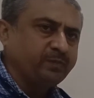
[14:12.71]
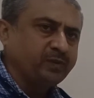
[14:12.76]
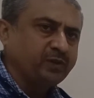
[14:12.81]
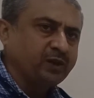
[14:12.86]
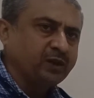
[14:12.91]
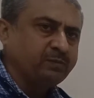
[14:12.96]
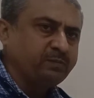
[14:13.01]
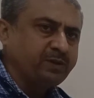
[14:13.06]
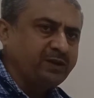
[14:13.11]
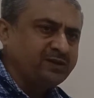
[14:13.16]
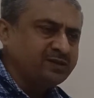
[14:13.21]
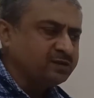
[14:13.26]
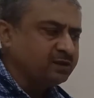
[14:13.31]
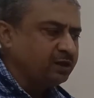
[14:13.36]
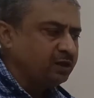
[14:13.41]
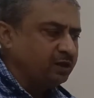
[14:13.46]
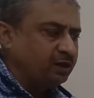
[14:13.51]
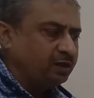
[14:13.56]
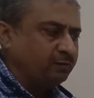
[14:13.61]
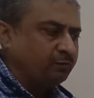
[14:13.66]
That means
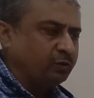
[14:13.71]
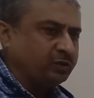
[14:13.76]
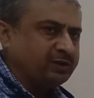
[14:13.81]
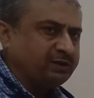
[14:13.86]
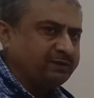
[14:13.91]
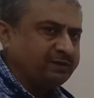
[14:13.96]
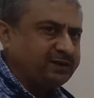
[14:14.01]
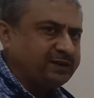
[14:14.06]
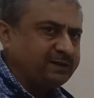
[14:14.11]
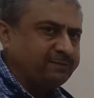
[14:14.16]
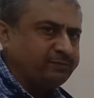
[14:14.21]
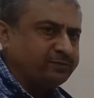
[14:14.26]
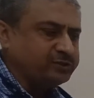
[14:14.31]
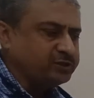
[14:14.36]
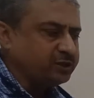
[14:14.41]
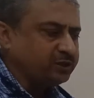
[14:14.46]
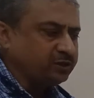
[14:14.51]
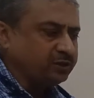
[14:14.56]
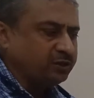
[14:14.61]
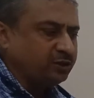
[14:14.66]
whatever
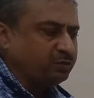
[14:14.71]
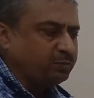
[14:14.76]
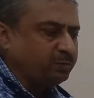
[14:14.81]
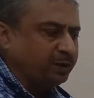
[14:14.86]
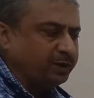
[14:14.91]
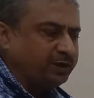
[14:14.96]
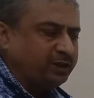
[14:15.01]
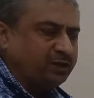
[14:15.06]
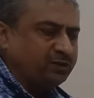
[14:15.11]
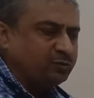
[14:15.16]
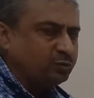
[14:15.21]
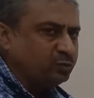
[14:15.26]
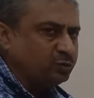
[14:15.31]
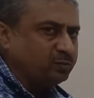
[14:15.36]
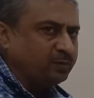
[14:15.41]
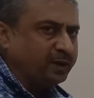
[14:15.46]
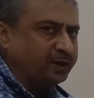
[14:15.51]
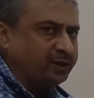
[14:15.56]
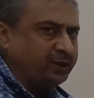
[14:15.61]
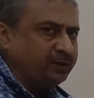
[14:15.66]
deficit, this money is whose
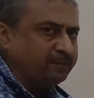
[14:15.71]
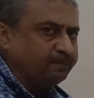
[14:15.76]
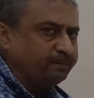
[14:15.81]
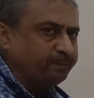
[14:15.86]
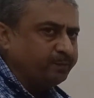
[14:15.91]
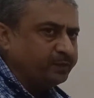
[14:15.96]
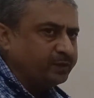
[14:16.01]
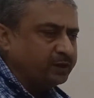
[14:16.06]
money?